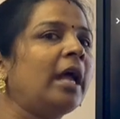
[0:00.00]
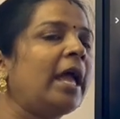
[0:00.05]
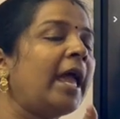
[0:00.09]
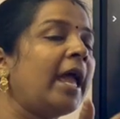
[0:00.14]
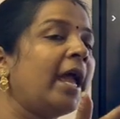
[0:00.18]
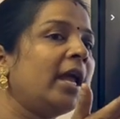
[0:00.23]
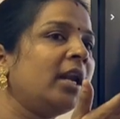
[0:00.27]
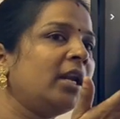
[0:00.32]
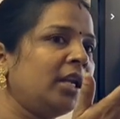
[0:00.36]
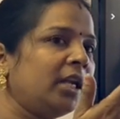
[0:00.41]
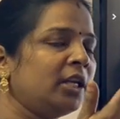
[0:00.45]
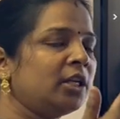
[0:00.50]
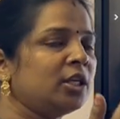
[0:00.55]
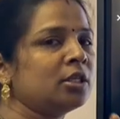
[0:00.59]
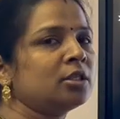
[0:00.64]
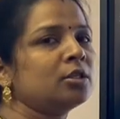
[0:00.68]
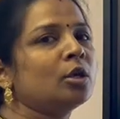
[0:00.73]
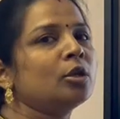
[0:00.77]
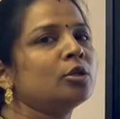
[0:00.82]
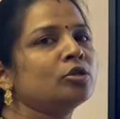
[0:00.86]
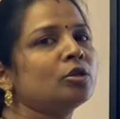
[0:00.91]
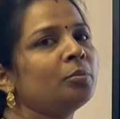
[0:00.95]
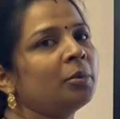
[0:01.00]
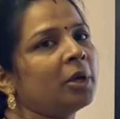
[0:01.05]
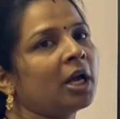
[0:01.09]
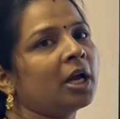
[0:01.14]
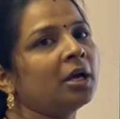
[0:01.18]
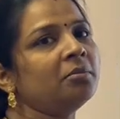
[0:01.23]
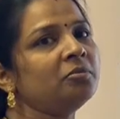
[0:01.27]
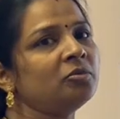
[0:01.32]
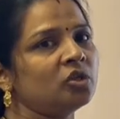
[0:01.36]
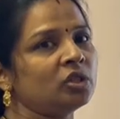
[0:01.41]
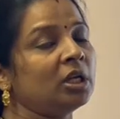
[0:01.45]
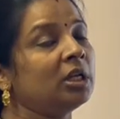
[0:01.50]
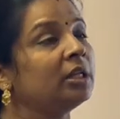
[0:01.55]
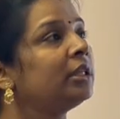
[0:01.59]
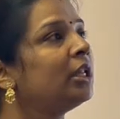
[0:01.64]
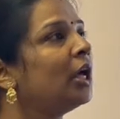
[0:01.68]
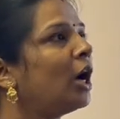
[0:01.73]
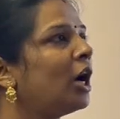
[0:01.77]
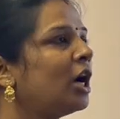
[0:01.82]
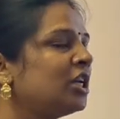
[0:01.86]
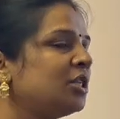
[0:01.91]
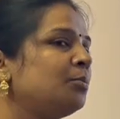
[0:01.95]
and it is also become chill.
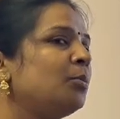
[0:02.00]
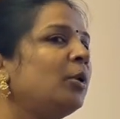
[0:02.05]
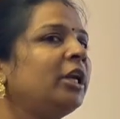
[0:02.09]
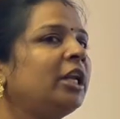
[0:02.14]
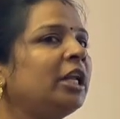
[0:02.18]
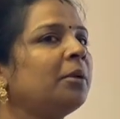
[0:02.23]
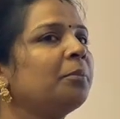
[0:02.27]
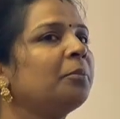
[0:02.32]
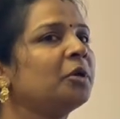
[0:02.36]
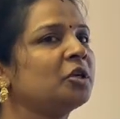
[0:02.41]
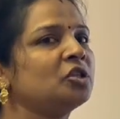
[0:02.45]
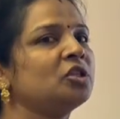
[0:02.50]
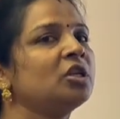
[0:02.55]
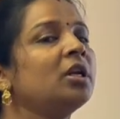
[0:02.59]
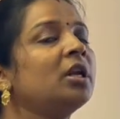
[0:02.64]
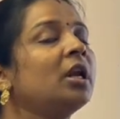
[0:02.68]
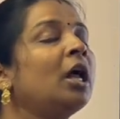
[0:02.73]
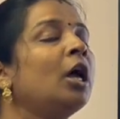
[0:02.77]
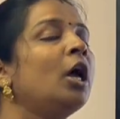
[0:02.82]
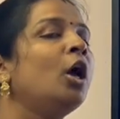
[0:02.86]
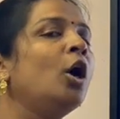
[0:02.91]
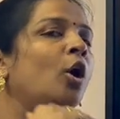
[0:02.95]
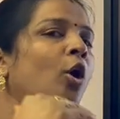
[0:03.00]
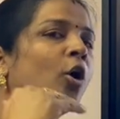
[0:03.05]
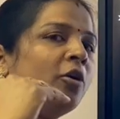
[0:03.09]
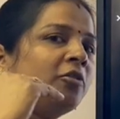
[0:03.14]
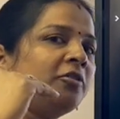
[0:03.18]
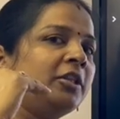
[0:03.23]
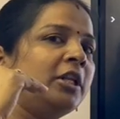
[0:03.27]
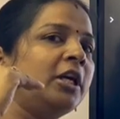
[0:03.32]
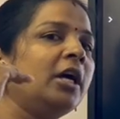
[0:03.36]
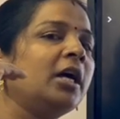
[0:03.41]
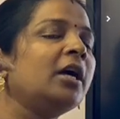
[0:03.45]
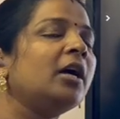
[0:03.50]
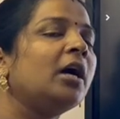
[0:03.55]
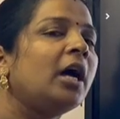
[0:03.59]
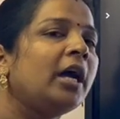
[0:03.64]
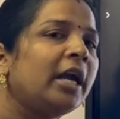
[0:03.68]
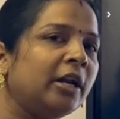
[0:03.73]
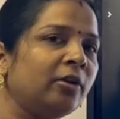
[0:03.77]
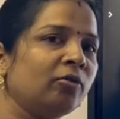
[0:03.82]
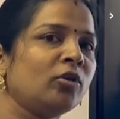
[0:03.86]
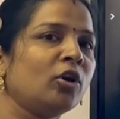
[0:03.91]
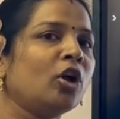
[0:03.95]
The osmotic pressure of the
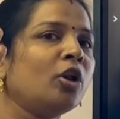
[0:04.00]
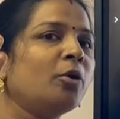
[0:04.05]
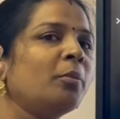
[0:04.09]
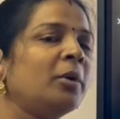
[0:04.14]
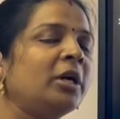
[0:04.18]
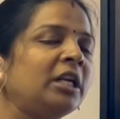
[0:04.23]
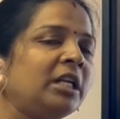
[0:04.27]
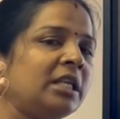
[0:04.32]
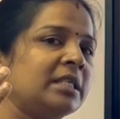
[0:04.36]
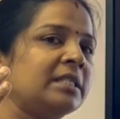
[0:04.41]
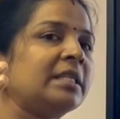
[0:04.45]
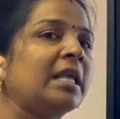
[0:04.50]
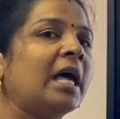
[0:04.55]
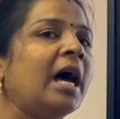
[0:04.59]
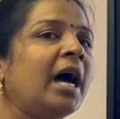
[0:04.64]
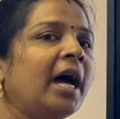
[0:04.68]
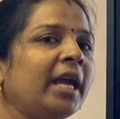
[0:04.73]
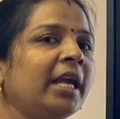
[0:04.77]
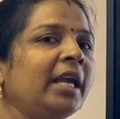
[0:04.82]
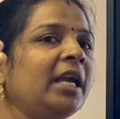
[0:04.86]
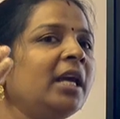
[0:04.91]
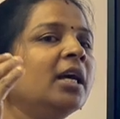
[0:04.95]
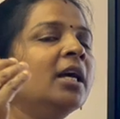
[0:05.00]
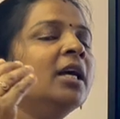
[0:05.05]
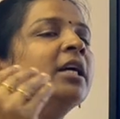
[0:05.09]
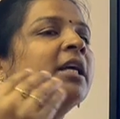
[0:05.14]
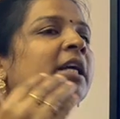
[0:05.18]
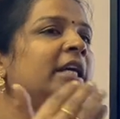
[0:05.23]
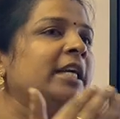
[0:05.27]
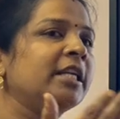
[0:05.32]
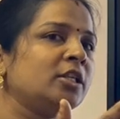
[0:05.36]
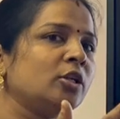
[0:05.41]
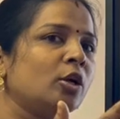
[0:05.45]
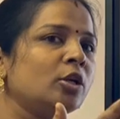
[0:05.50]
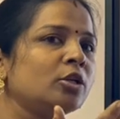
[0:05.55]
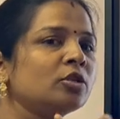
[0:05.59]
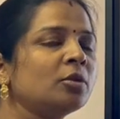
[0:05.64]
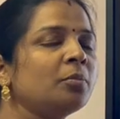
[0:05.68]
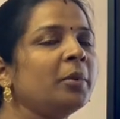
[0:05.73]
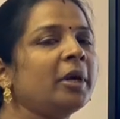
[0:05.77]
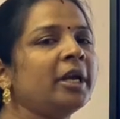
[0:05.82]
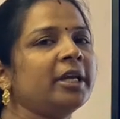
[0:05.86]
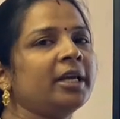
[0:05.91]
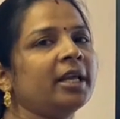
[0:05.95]
environment is high. It also
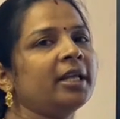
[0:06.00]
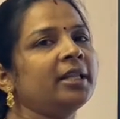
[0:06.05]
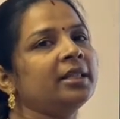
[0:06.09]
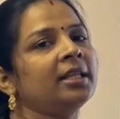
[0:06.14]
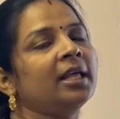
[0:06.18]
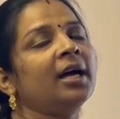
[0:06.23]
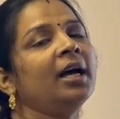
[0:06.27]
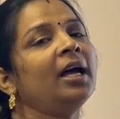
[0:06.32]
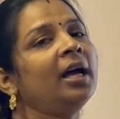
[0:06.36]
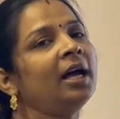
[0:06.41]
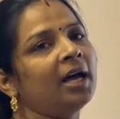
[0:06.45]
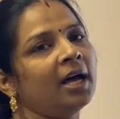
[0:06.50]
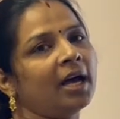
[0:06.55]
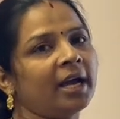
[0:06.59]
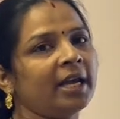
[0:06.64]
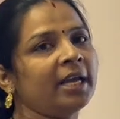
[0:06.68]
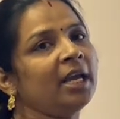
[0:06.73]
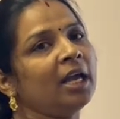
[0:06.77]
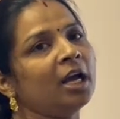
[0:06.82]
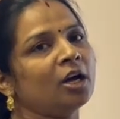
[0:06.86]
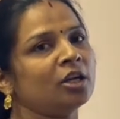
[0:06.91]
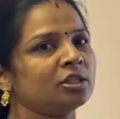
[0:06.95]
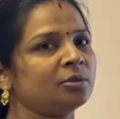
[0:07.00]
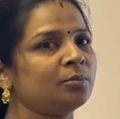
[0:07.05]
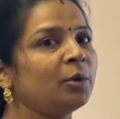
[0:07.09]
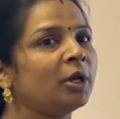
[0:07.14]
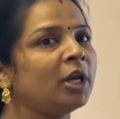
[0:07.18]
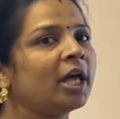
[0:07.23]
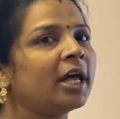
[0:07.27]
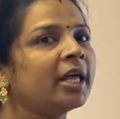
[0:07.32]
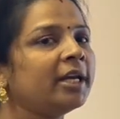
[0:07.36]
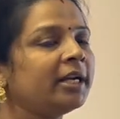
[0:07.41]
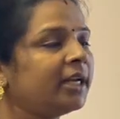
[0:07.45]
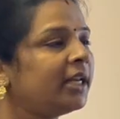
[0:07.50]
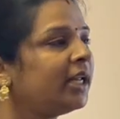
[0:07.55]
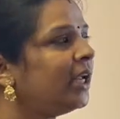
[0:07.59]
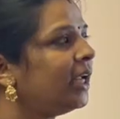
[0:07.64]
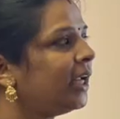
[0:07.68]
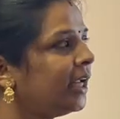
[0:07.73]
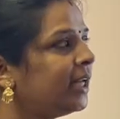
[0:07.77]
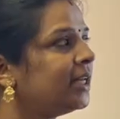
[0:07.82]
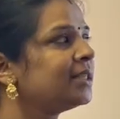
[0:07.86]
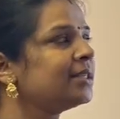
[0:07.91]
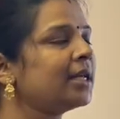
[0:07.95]
maintains the high
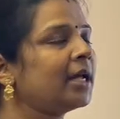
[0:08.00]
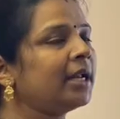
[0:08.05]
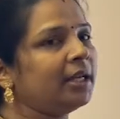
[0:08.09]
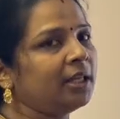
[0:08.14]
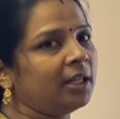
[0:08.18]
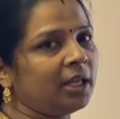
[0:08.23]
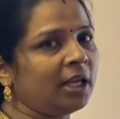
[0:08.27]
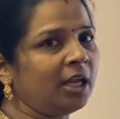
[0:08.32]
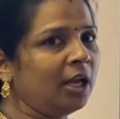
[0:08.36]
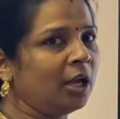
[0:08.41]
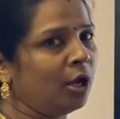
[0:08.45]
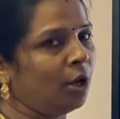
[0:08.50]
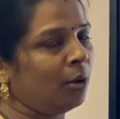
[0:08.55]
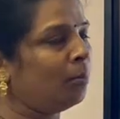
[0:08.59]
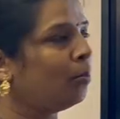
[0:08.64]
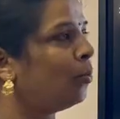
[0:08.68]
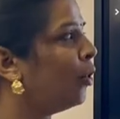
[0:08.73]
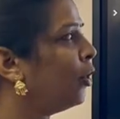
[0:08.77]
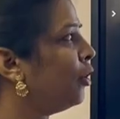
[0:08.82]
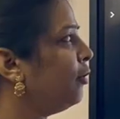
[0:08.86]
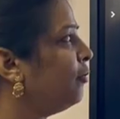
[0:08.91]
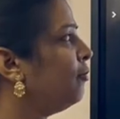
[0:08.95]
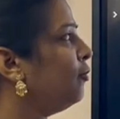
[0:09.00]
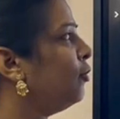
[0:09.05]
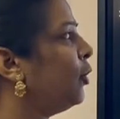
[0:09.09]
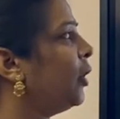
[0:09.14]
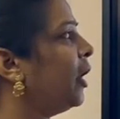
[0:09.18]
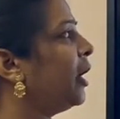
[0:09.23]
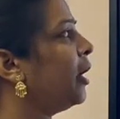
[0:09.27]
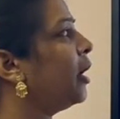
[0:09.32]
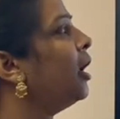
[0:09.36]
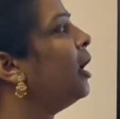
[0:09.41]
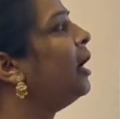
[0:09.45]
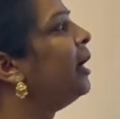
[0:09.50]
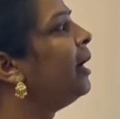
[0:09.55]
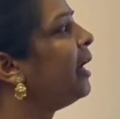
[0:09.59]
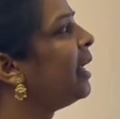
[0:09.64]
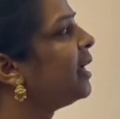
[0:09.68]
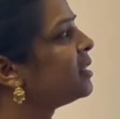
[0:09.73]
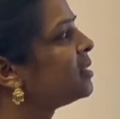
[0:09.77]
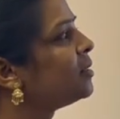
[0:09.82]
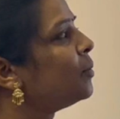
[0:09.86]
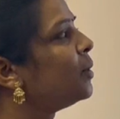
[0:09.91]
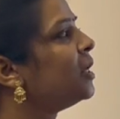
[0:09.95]
osmolarity inside the body fluid.
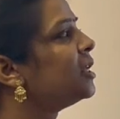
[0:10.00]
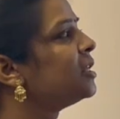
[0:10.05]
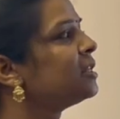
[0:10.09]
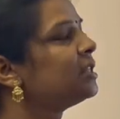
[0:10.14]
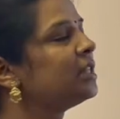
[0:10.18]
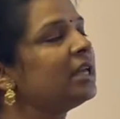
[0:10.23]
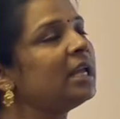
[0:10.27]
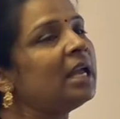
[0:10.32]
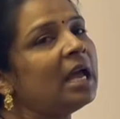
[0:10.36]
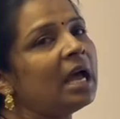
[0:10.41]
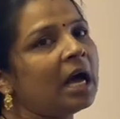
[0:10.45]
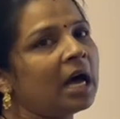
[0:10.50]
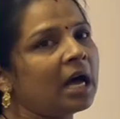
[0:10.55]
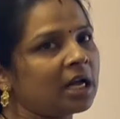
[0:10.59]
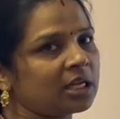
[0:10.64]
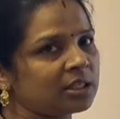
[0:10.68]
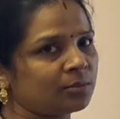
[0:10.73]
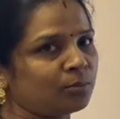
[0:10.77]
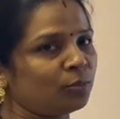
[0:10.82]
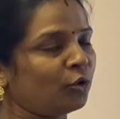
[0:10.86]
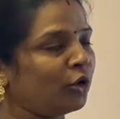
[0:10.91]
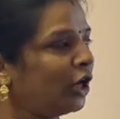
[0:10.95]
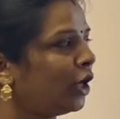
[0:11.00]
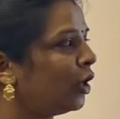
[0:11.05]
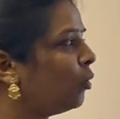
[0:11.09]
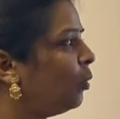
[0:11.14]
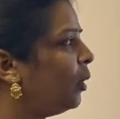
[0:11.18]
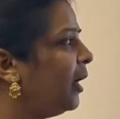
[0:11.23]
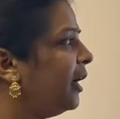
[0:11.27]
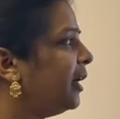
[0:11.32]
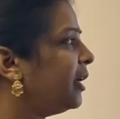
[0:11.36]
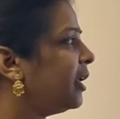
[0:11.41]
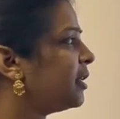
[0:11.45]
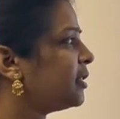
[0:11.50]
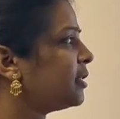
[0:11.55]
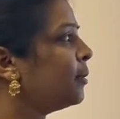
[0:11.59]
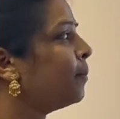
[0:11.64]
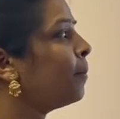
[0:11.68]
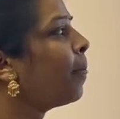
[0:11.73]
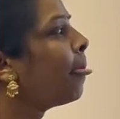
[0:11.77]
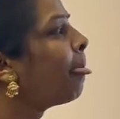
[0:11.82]
Next one is the osmoregulators.